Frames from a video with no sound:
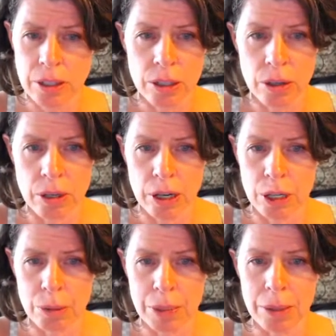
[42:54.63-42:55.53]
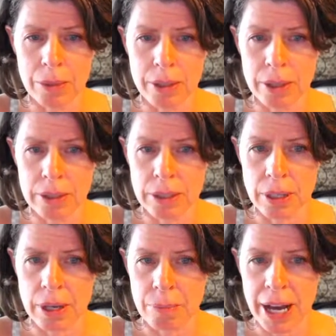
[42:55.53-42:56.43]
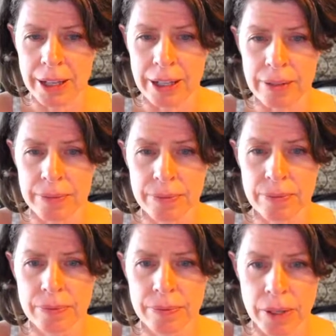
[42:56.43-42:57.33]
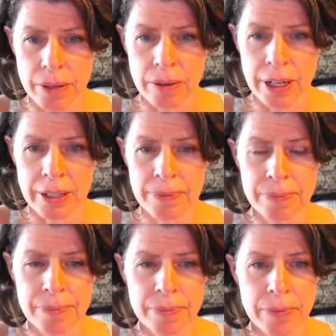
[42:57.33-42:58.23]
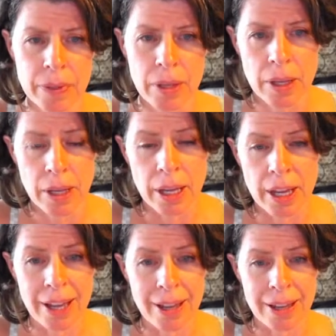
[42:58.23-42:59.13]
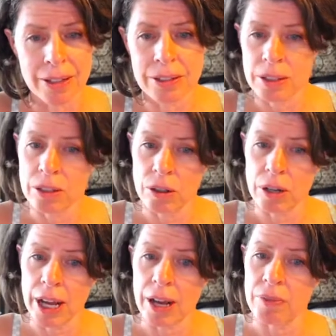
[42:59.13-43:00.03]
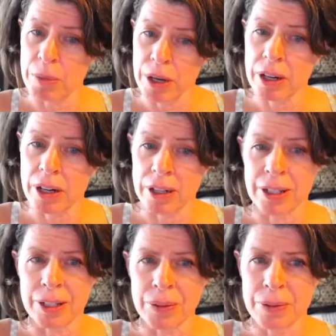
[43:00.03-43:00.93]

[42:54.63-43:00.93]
You're not going to be able to unpack it, all right? And you're going to have a mark on you,